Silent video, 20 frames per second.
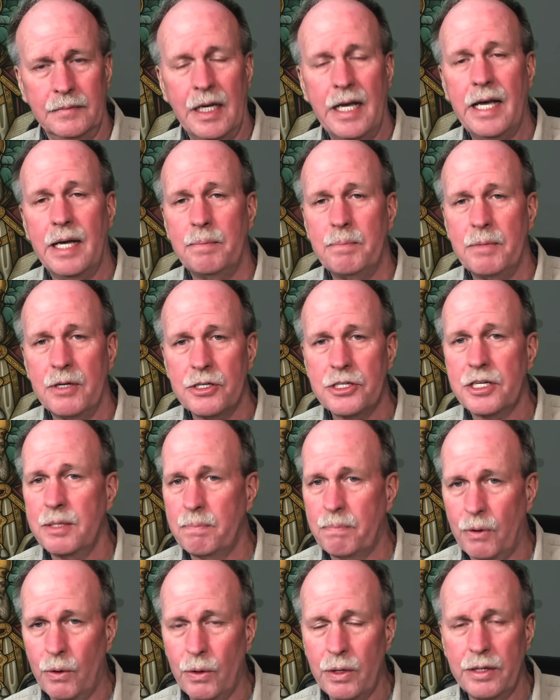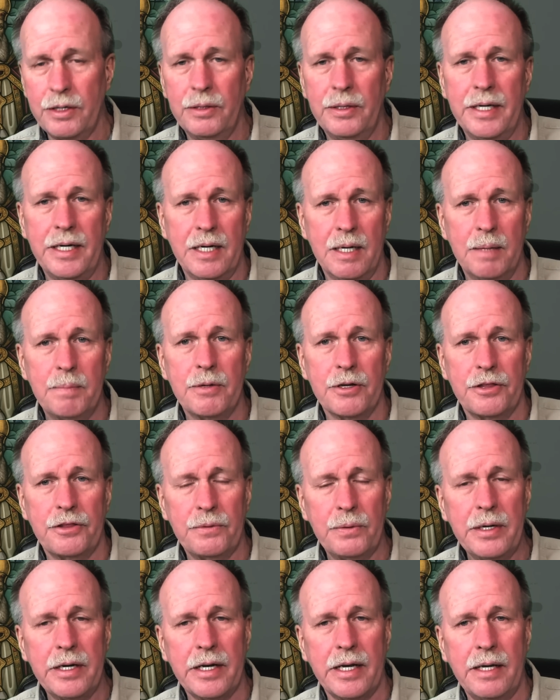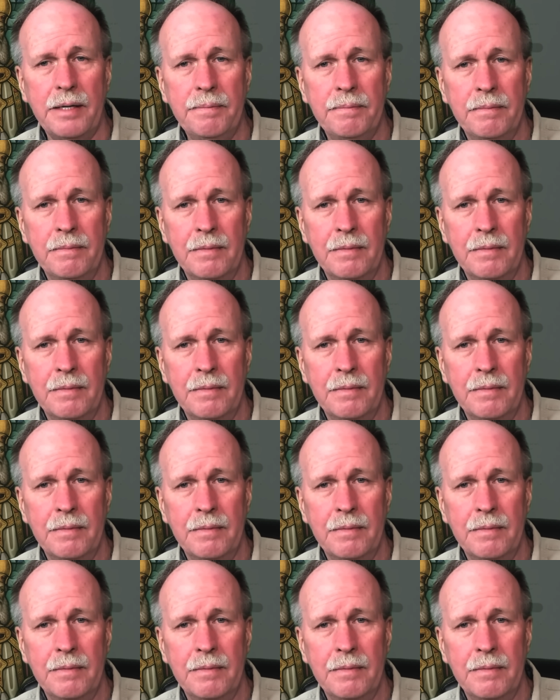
And most importantly, number three,